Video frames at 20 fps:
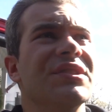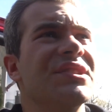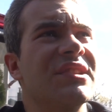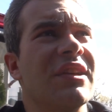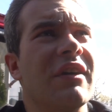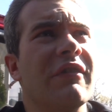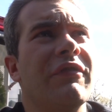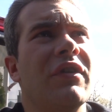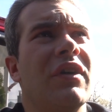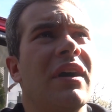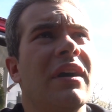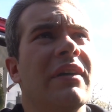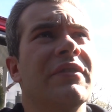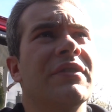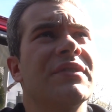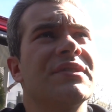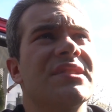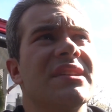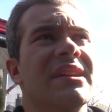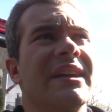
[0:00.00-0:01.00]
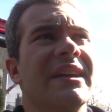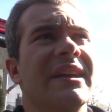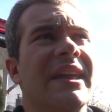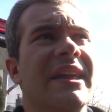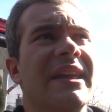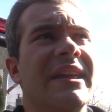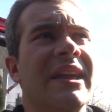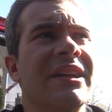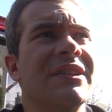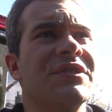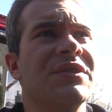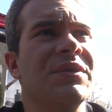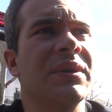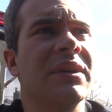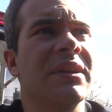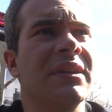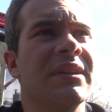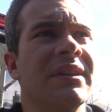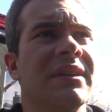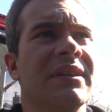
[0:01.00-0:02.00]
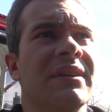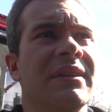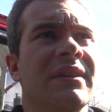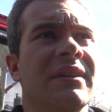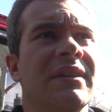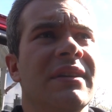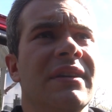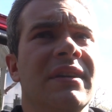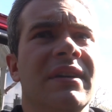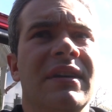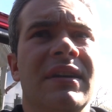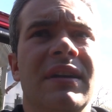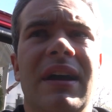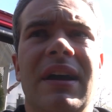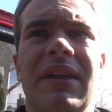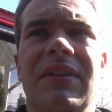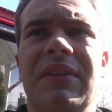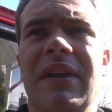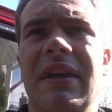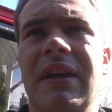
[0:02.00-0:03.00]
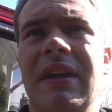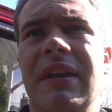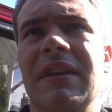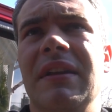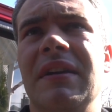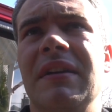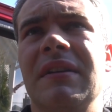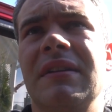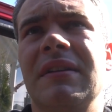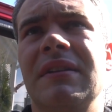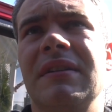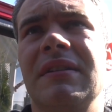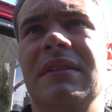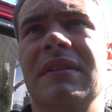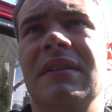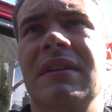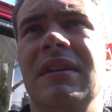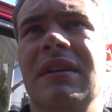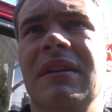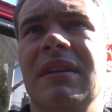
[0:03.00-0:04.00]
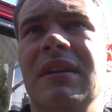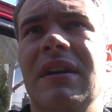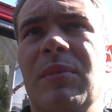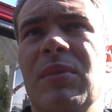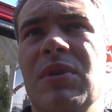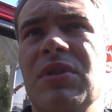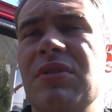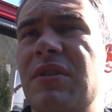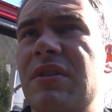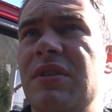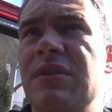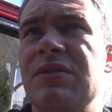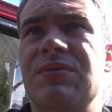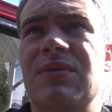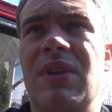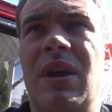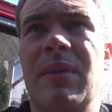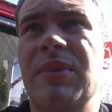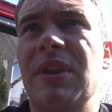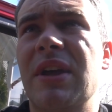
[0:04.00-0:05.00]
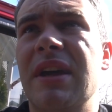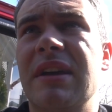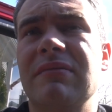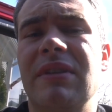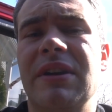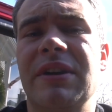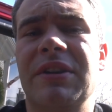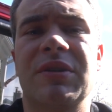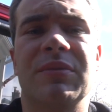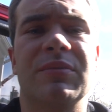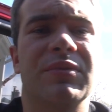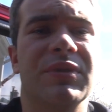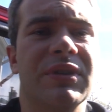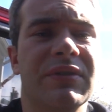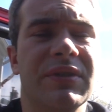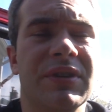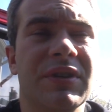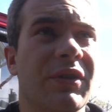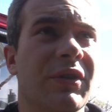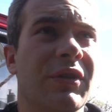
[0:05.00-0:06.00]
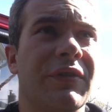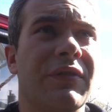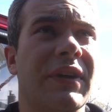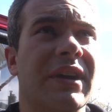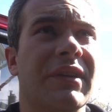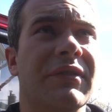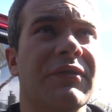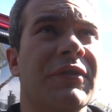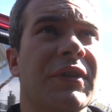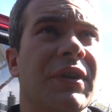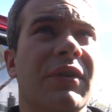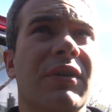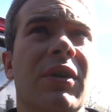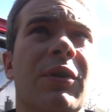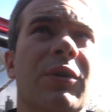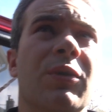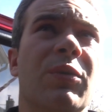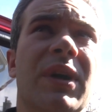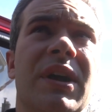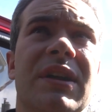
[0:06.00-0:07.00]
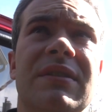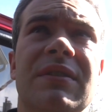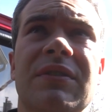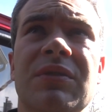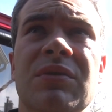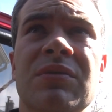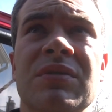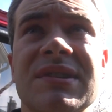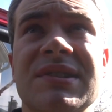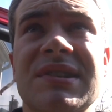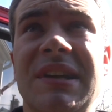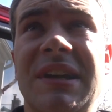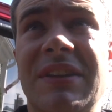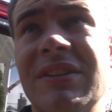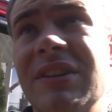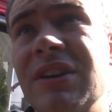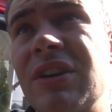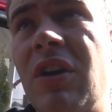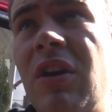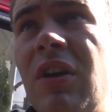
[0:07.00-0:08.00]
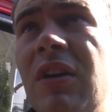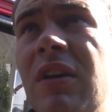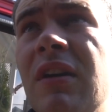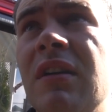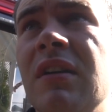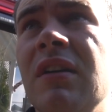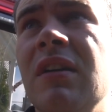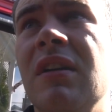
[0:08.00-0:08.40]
stuff off so that I can get to it, and then I'm either gonna drop the headliner completely, or if I can figure out a way to do this in the car